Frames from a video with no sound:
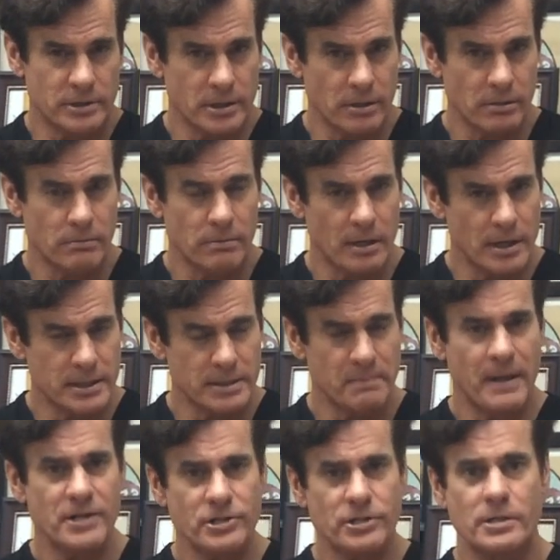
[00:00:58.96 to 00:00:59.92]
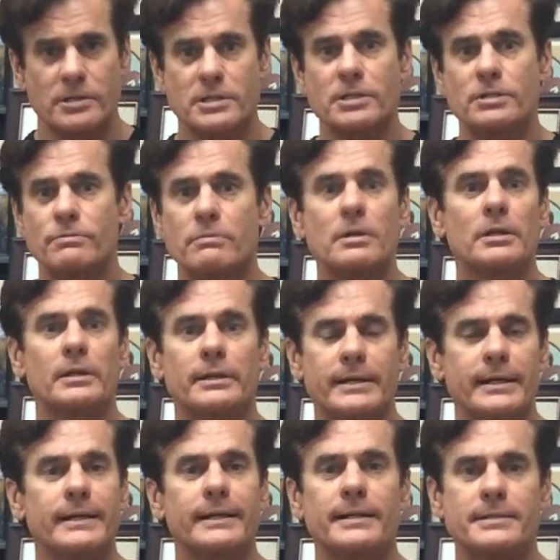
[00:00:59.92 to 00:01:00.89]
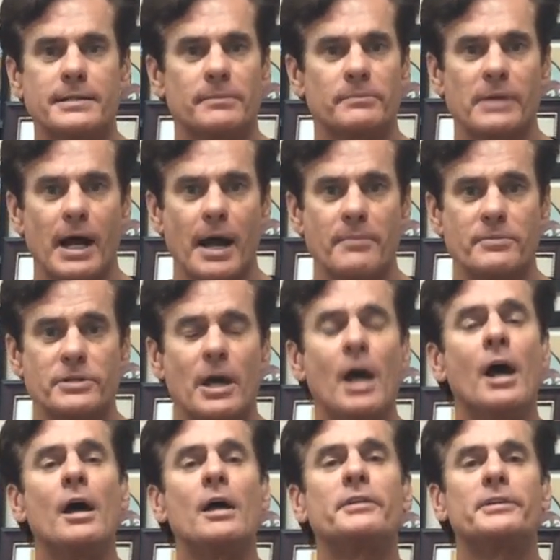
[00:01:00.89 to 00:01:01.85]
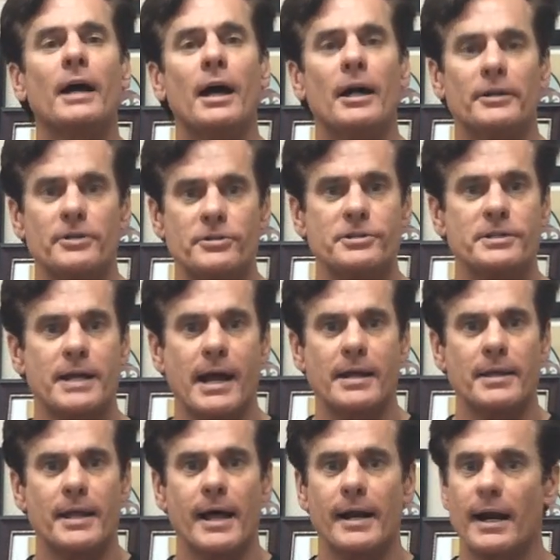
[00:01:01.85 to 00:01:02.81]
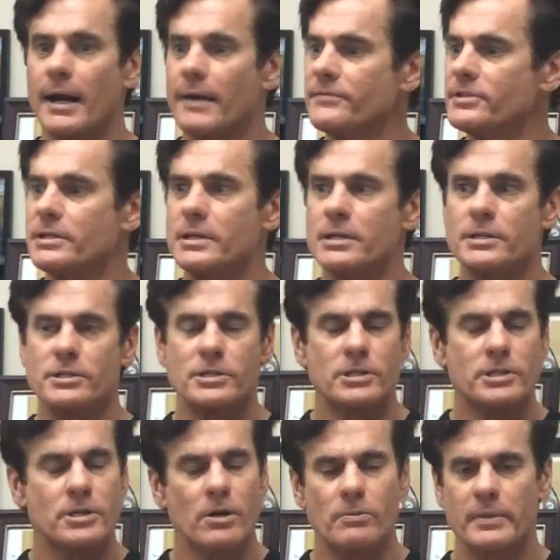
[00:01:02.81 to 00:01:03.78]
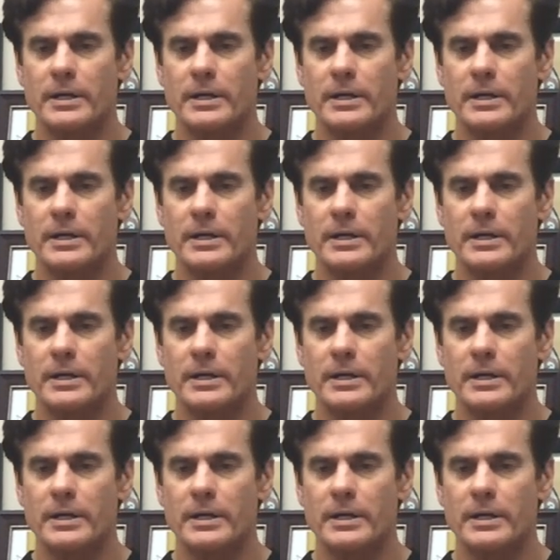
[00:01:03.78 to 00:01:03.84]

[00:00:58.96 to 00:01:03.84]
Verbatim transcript: So a specialist is really needed sometimes to understand that. And I've seen so